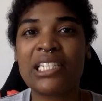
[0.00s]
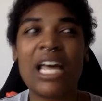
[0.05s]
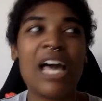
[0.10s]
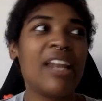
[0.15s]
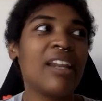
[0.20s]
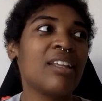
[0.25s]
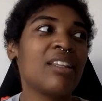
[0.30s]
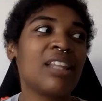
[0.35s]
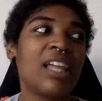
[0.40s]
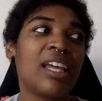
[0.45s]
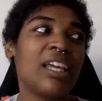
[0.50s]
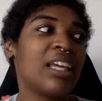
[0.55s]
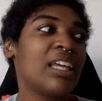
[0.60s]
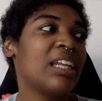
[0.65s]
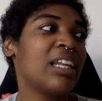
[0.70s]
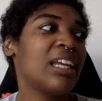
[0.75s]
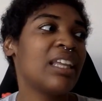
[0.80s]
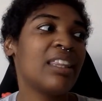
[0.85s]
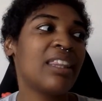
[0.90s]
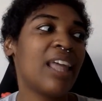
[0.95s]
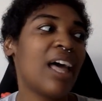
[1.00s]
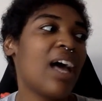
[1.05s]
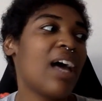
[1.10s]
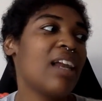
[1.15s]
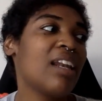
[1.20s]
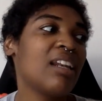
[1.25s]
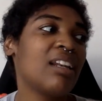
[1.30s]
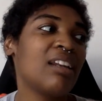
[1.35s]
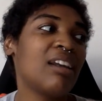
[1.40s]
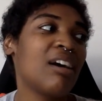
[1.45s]
I didn't like it in
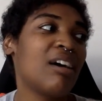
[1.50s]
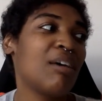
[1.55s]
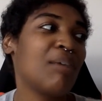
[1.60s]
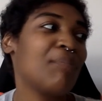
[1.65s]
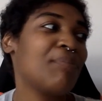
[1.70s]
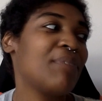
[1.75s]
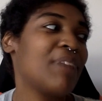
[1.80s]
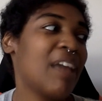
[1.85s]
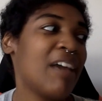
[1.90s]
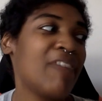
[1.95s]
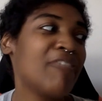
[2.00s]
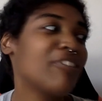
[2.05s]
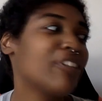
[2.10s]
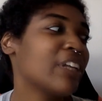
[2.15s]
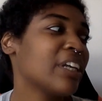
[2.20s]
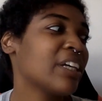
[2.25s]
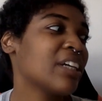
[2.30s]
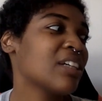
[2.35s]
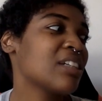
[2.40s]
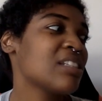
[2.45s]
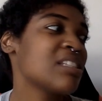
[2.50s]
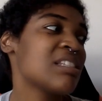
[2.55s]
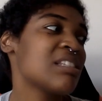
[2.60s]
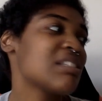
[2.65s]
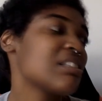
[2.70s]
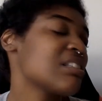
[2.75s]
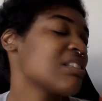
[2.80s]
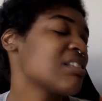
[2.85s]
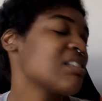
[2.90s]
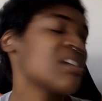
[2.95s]
that
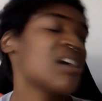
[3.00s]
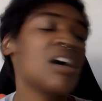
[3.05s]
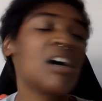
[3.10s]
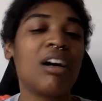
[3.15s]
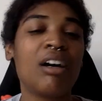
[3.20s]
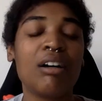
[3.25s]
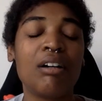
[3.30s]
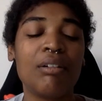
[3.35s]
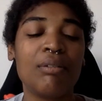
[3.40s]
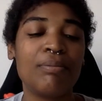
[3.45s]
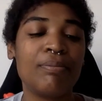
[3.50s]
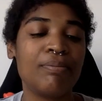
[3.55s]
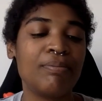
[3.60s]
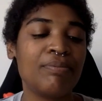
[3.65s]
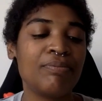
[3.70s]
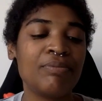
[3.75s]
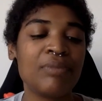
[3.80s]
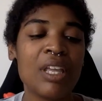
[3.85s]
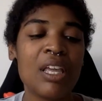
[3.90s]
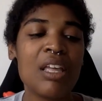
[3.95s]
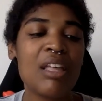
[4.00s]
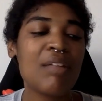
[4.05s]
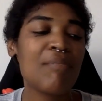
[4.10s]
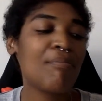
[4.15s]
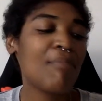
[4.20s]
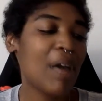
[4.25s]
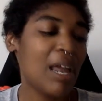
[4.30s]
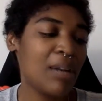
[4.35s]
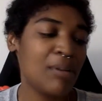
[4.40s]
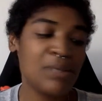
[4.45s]
Netflix,
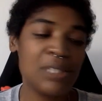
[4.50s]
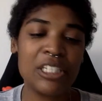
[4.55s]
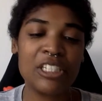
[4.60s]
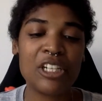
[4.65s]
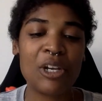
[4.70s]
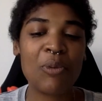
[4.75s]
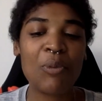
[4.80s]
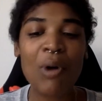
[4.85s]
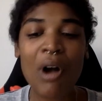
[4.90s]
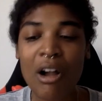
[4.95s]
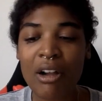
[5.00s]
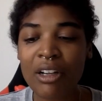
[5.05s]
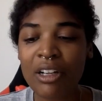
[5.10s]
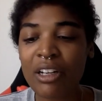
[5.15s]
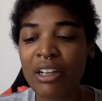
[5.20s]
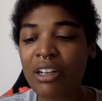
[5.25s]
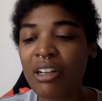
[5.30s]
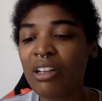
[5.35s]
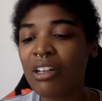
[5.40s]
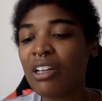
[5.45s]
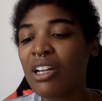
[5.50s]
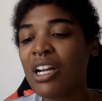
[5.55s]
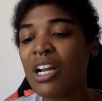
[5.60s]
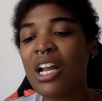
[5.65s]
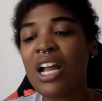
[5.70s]
Mad of C.J. Walker.